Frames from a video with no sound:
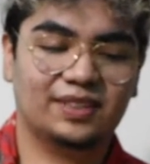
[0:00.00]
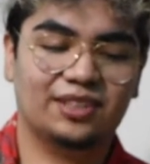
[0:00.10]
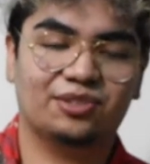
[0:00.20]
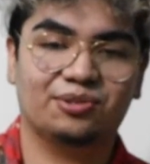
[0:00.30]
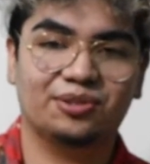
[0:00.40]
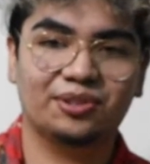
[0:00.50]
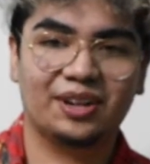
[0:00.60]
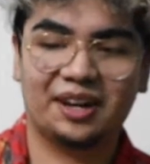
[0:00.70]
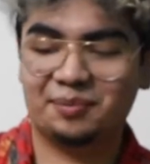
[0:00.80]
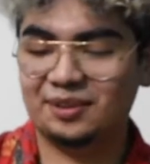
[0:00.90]
control your
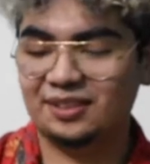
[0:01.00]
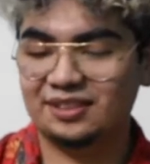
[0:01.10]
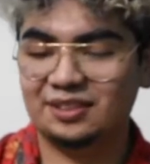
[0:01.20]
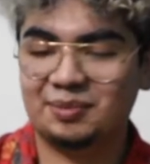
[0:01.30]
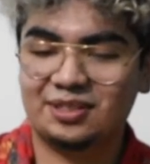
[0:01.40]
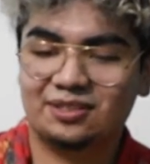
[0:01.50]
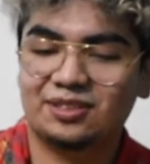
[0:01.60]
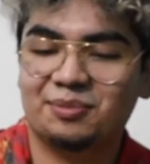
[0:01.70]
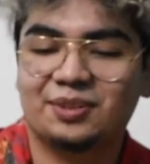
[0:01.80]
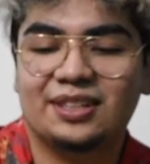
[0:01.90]
happiness, especially
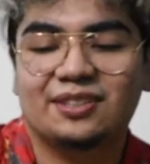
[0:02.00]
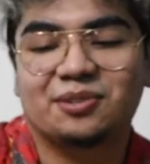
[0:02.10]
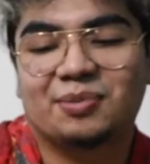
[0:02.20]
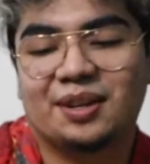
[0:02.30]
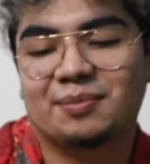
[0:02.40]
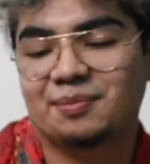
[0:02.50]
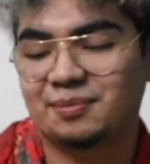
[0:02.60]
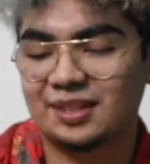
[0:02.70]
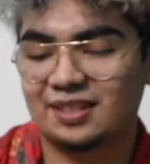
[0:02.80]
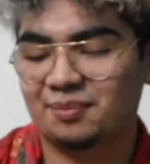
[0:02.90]
somebody who might
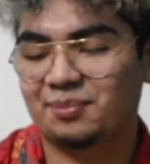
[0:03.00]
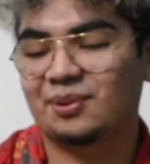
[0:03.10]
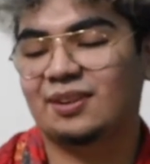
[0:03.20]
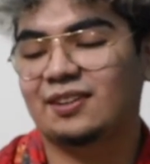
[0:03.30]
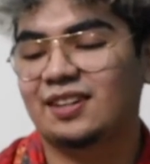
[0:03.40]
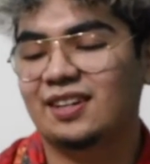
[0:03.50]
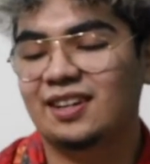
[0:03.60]
be temporary